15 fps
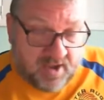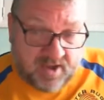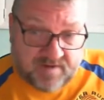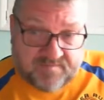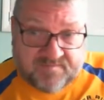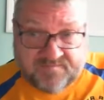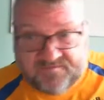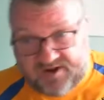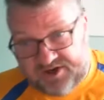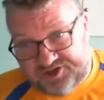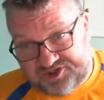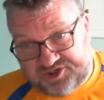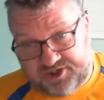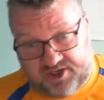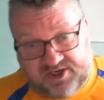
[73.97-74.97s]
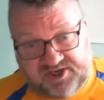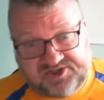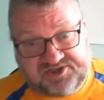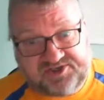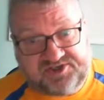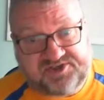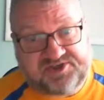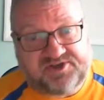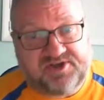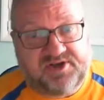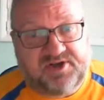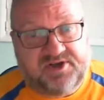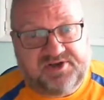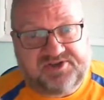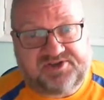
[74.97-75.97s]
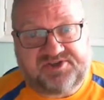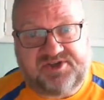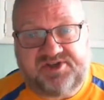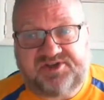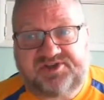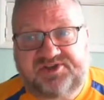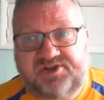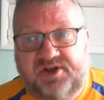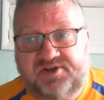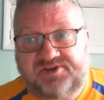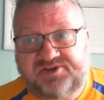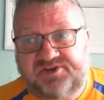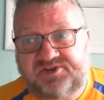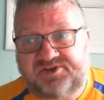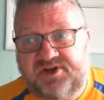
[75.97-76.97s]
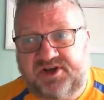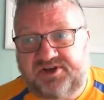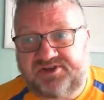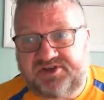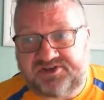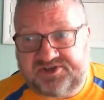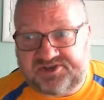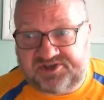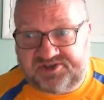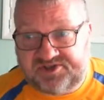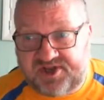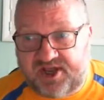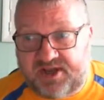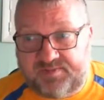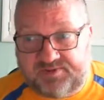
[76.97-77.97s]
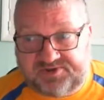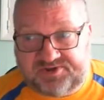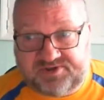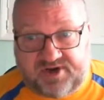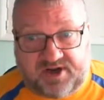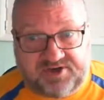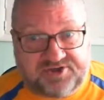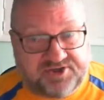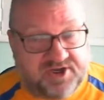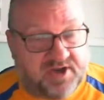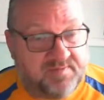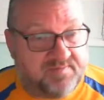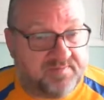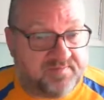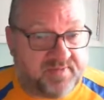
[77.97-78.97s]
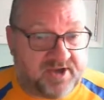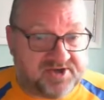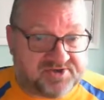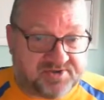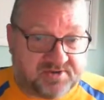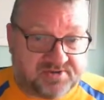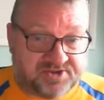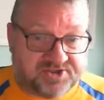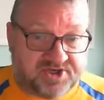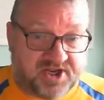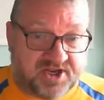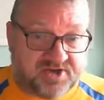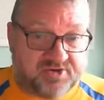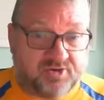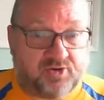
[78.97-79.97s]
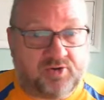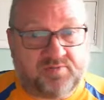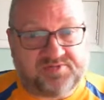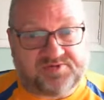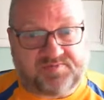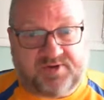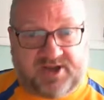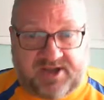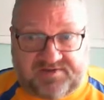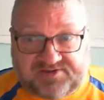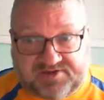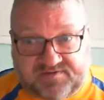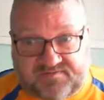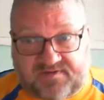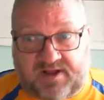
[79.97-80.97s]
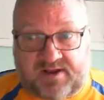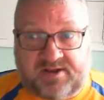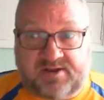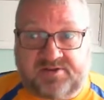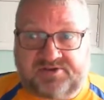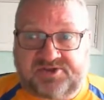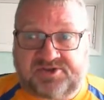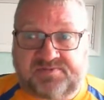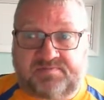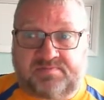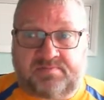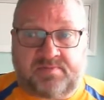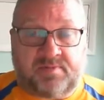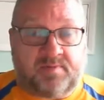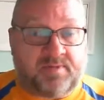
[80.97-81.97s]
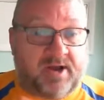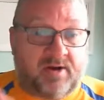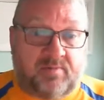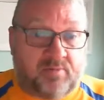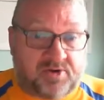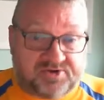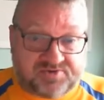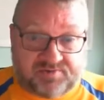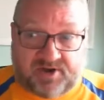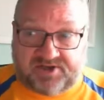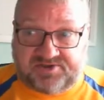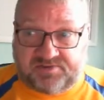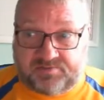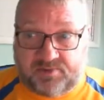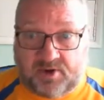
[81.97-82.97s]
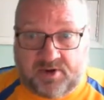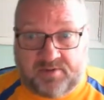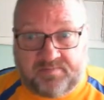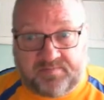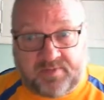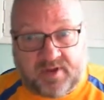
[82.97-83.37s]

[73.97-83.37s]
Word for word: And functionalists see society as a stable structure based on shared norms, beliefs and values, about what's right and wrong.